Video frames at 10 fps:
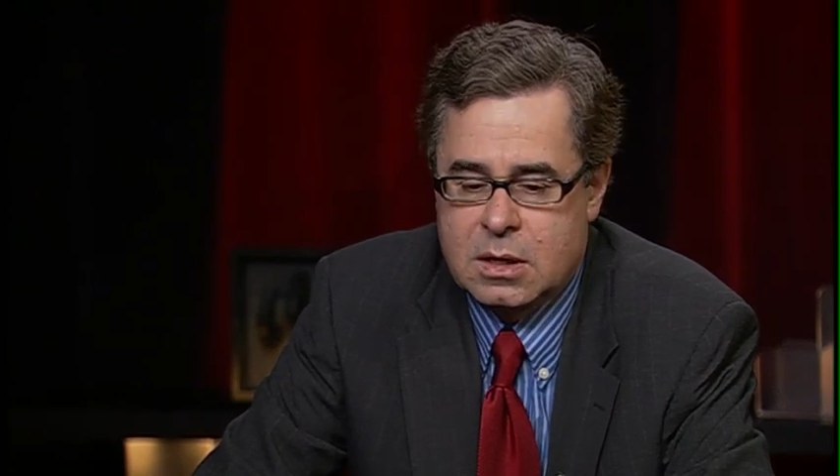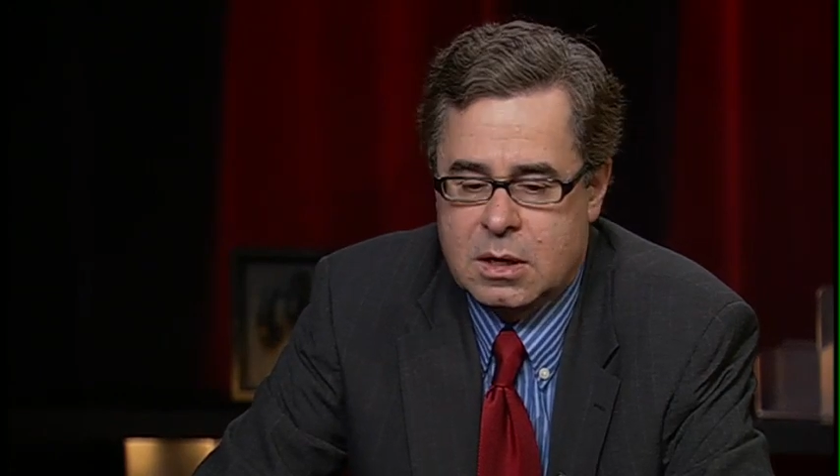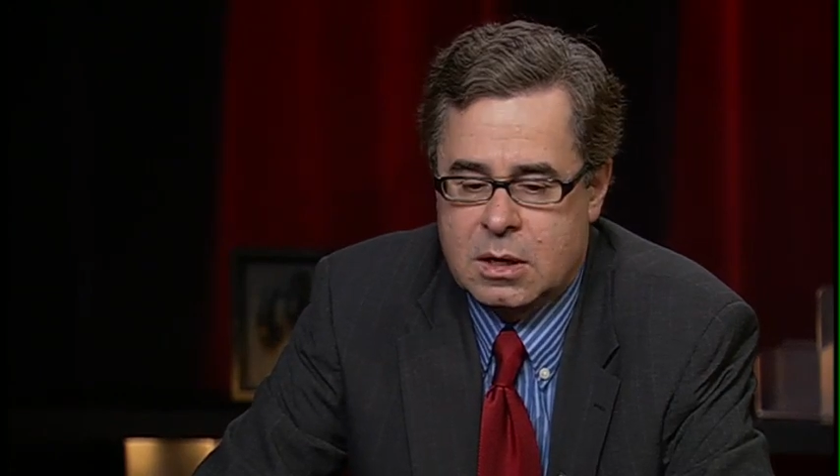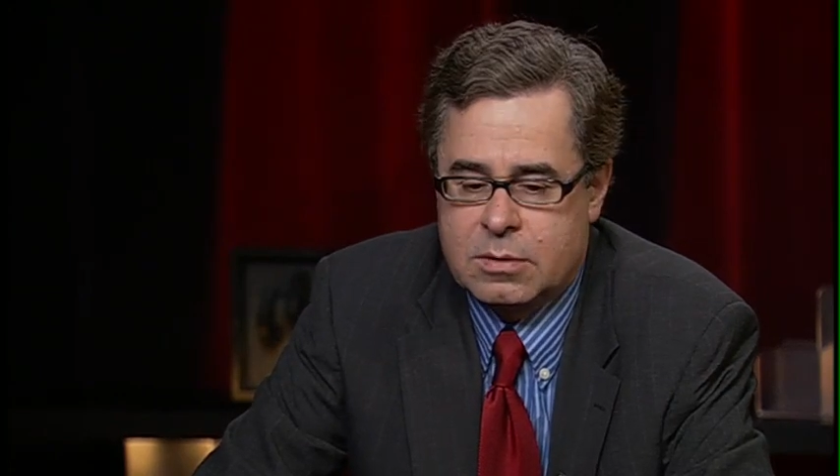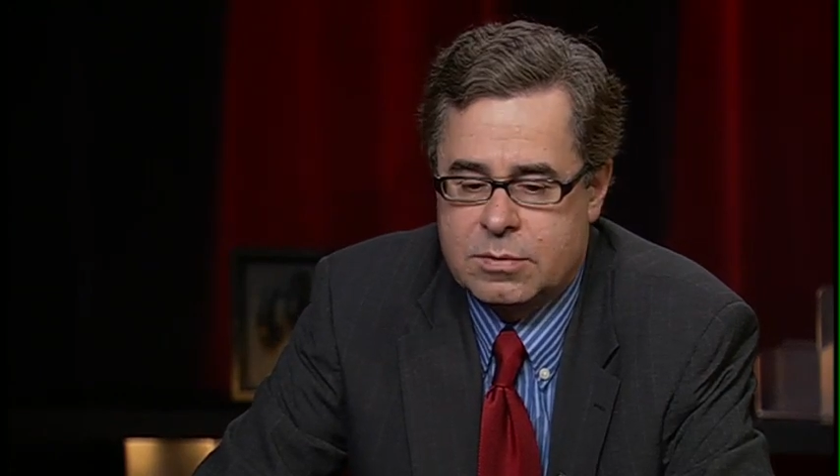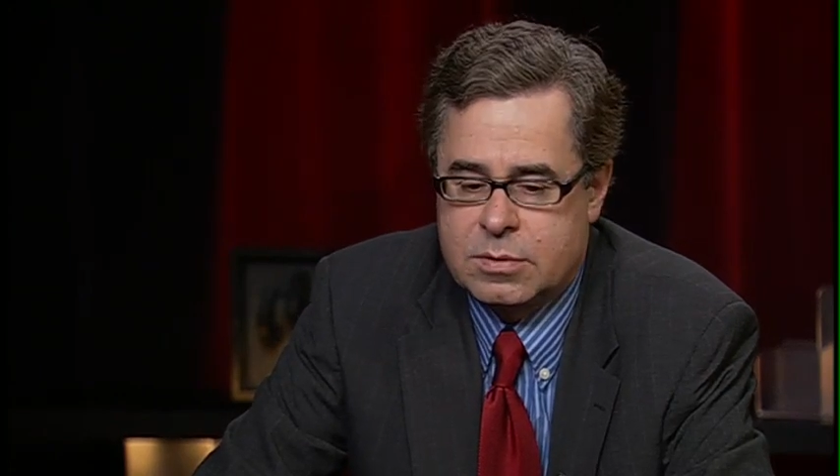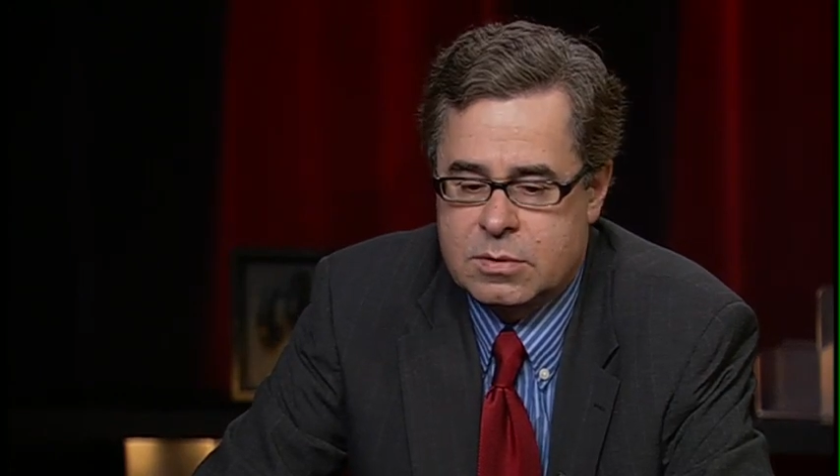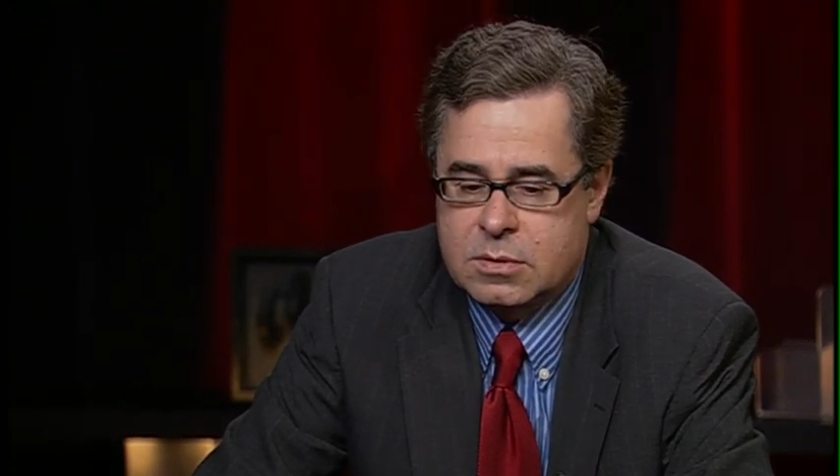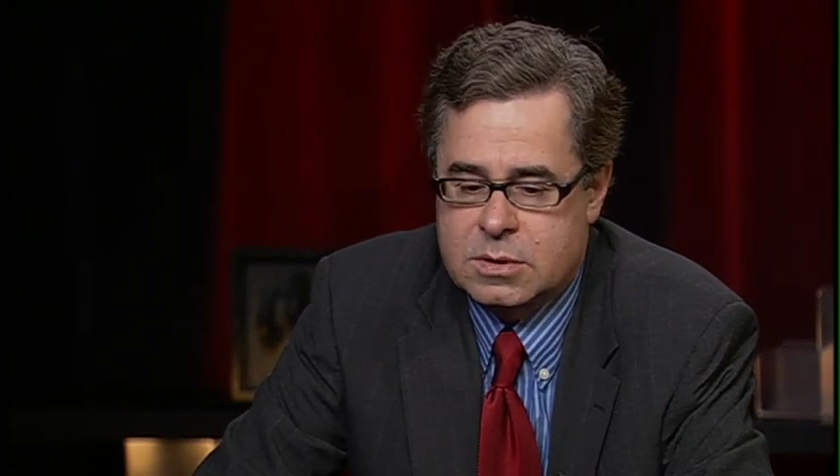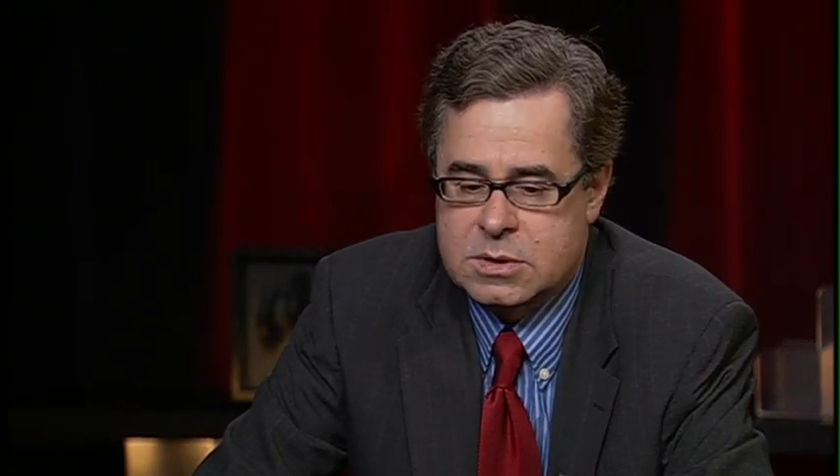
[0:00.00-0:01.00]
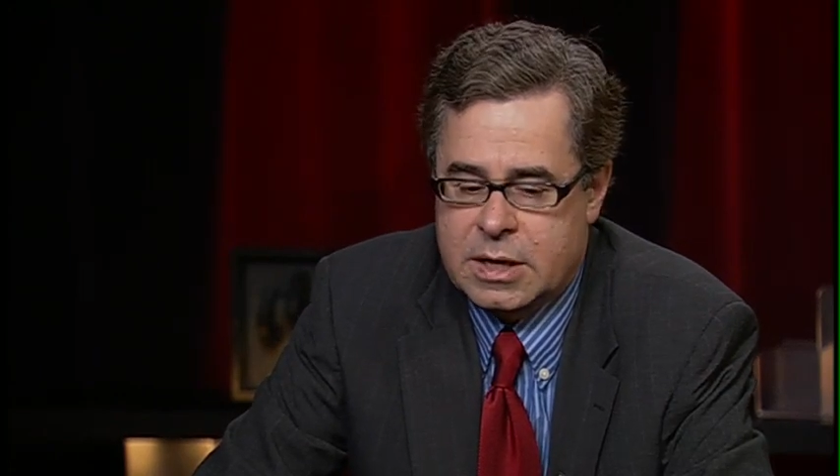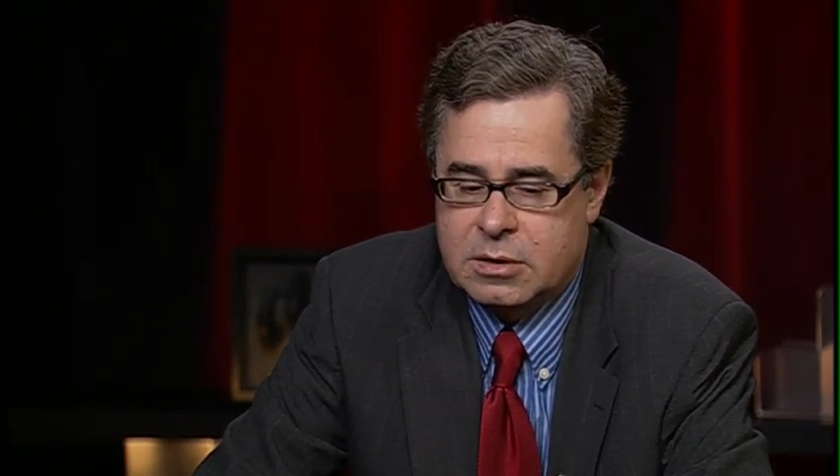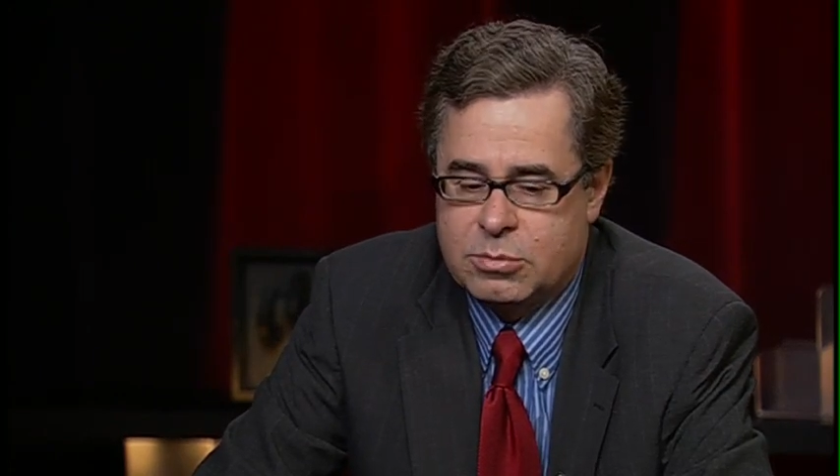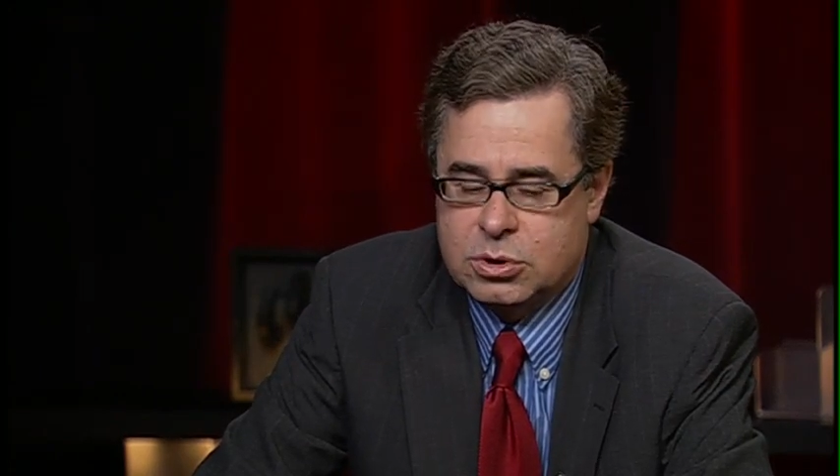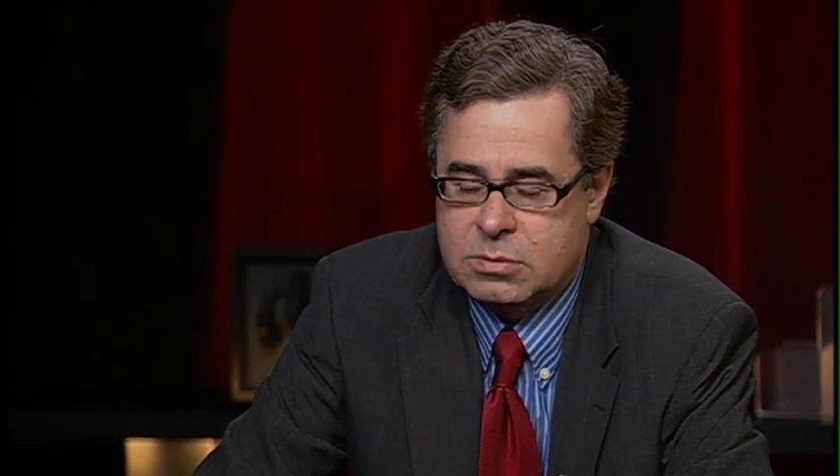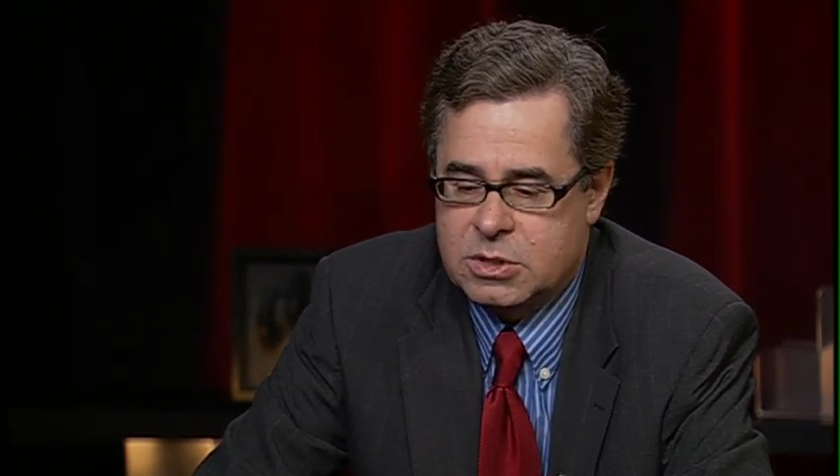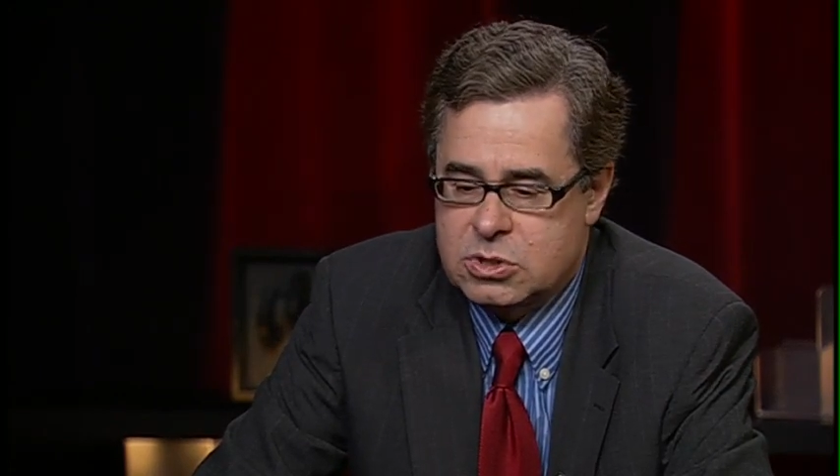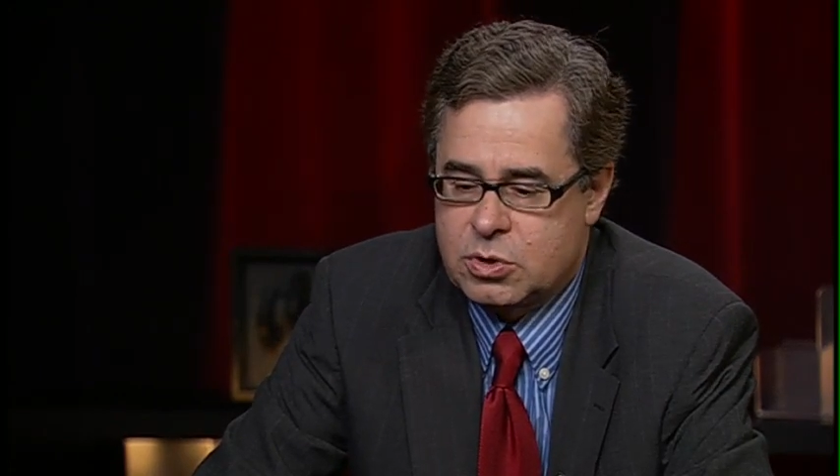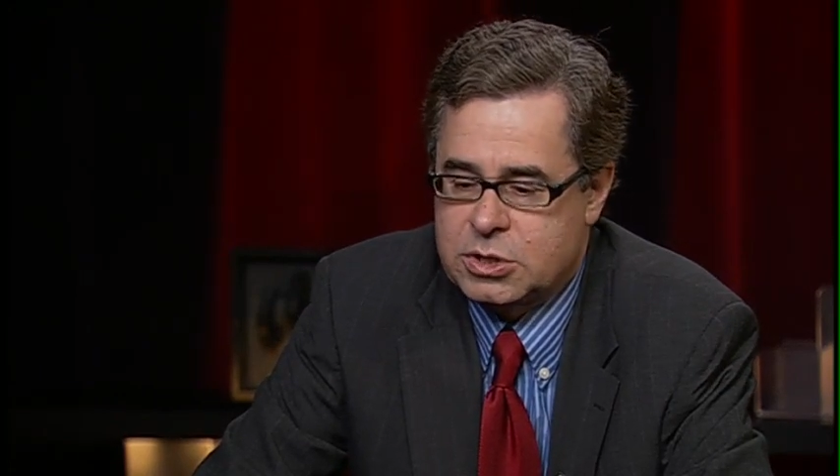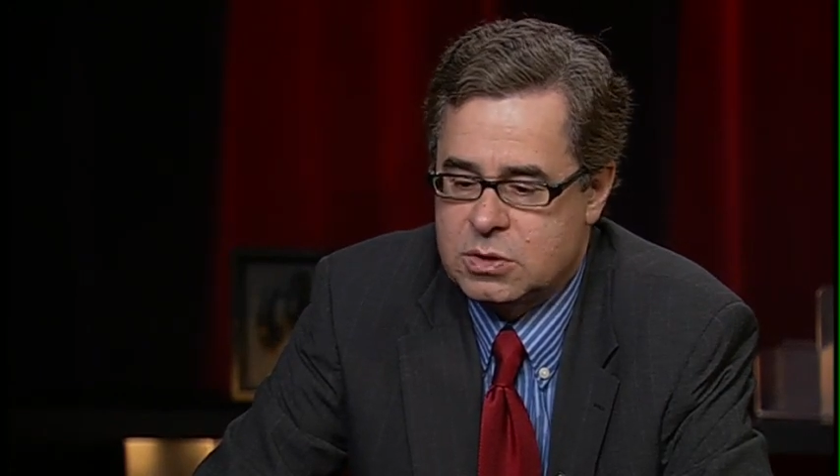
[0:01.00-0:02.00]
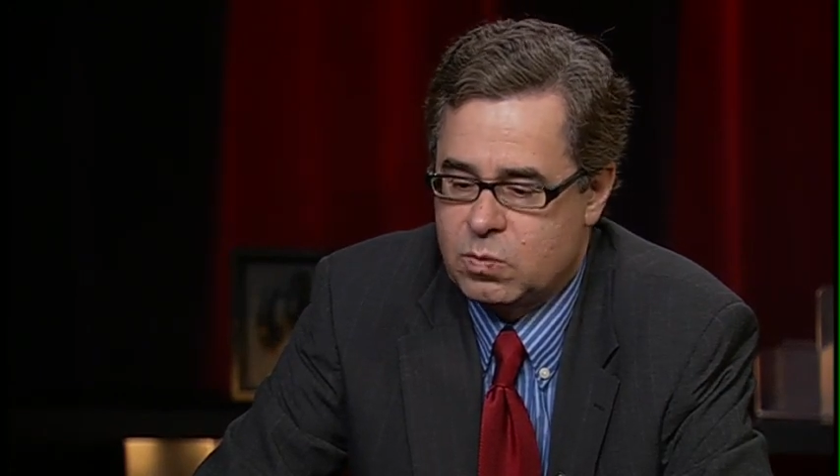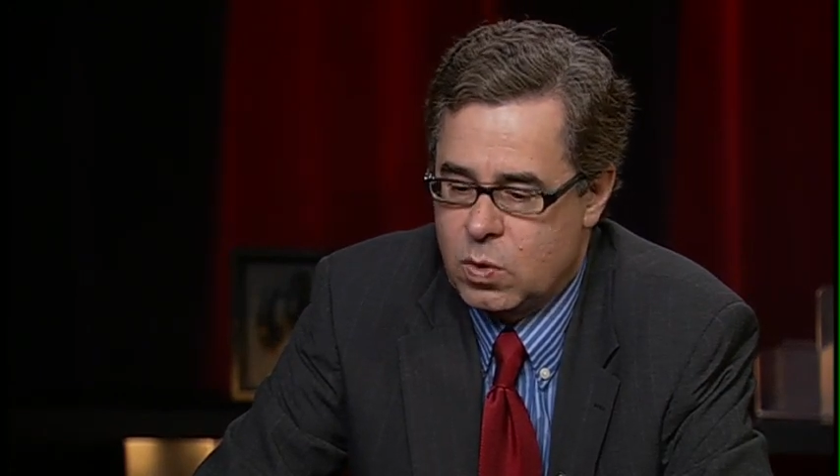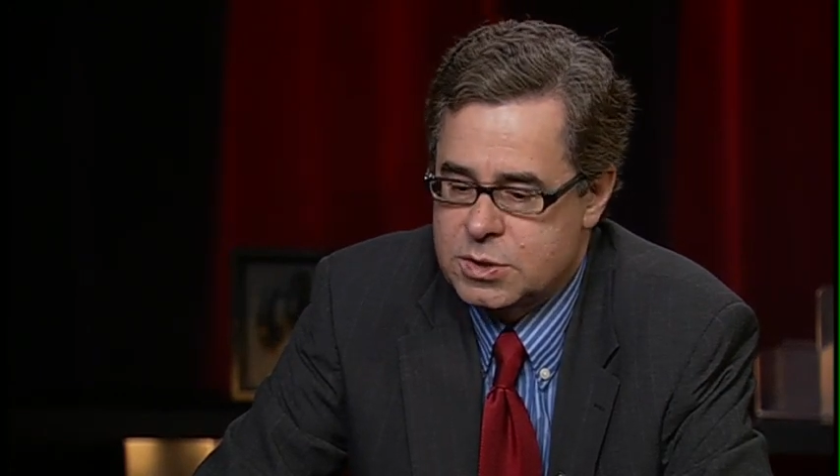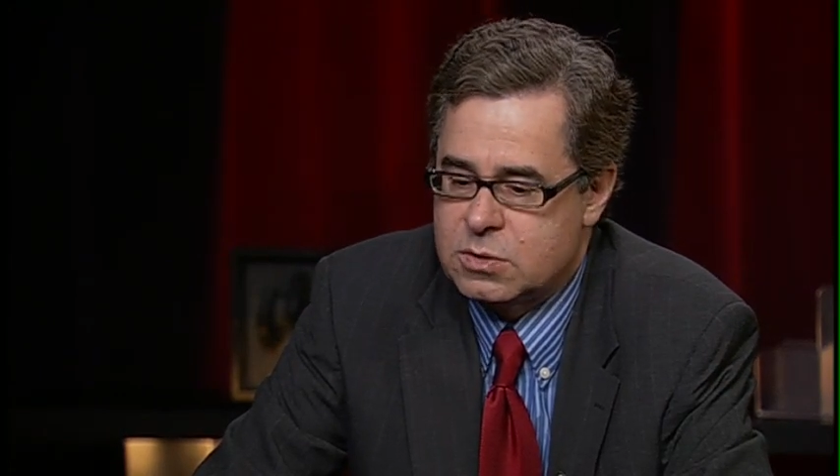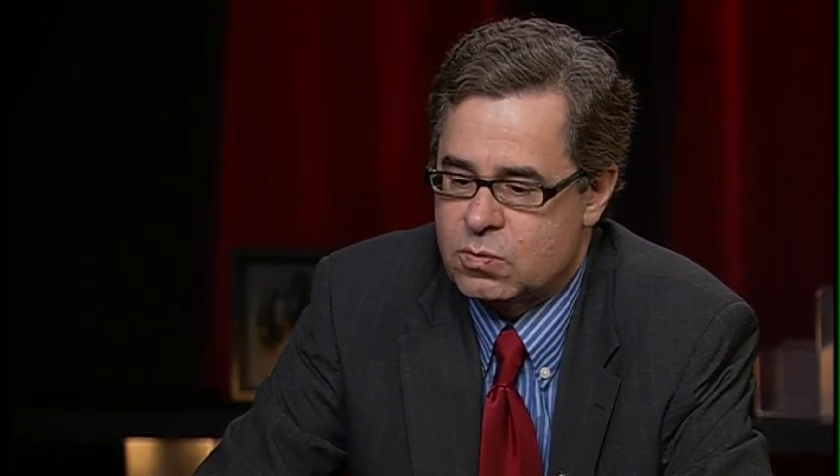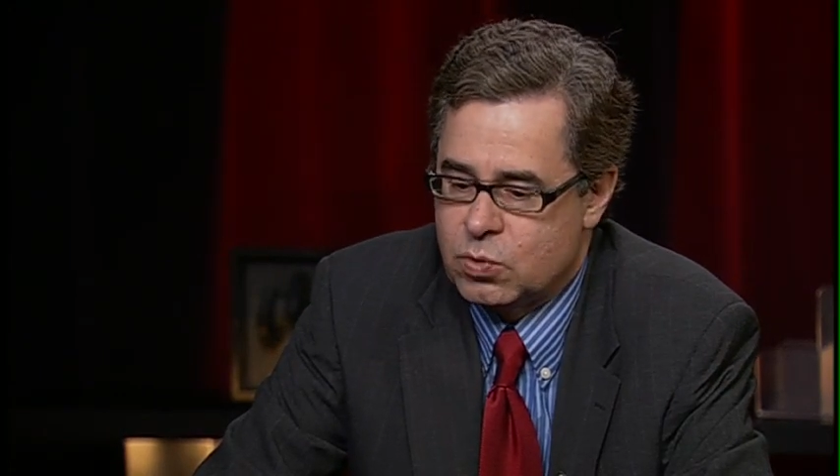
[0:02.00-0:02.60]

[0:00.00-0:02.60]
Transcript: uh, the second Bush administration wasn't